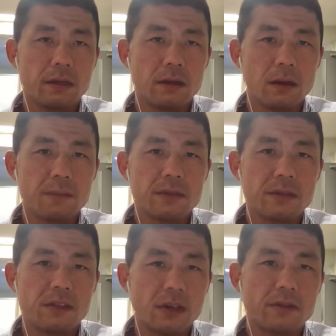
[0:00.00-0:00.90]

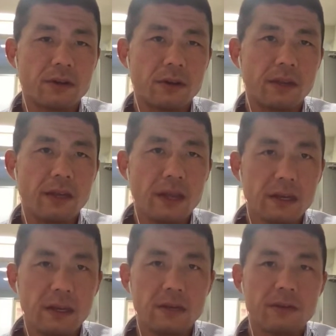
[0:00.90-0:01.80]
opposite gender in
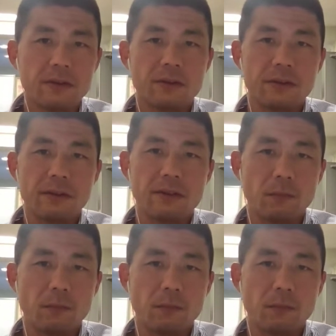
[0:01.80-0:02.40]
any industries in the